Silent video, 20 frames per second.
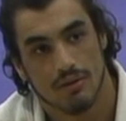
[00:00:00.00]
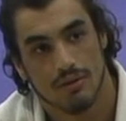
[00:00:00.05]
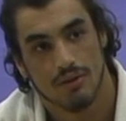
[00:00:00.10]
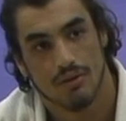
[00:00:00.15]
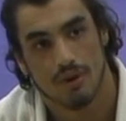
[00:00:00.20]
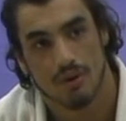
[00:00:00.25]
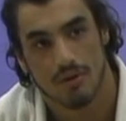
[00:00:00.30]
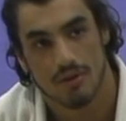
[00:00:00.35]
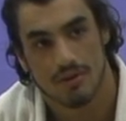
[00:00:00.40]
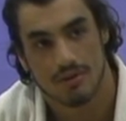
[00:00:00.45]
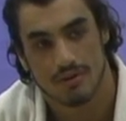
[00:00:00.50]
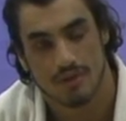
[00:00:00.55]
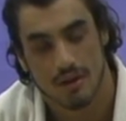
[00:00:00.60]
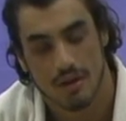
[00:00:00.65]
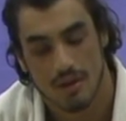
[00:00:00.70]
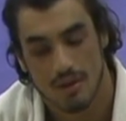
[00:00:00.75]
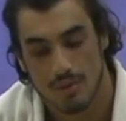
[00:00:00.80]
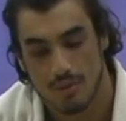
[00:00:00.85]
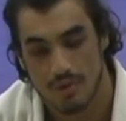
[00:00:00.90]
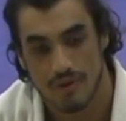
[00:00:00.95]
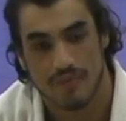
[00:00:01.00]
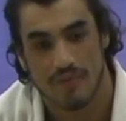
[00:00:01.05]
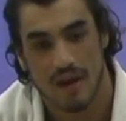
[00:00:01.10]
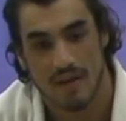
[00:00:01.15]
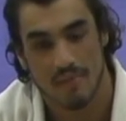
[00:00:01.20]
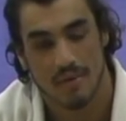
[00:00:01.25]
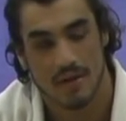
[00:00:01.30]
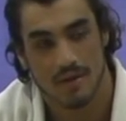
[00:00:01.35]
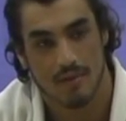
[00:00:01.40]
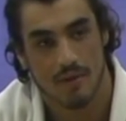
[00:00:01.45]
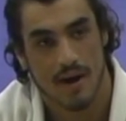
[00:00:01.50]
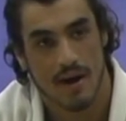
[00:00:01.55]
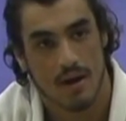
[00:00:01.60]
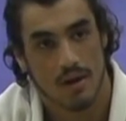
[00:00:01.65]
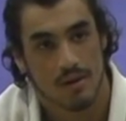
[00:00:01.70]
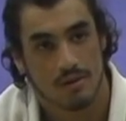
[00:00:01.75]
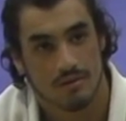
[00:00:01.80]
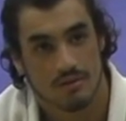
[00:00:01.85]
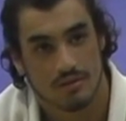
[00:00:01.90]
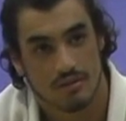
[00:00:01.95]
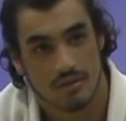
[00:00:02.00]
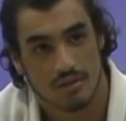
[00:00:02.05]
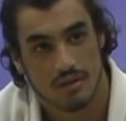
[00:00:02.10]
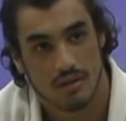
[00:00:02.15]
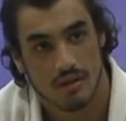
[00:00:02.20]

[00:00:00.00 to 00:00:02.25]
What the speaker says: You know, there's 3 5-minute rounds,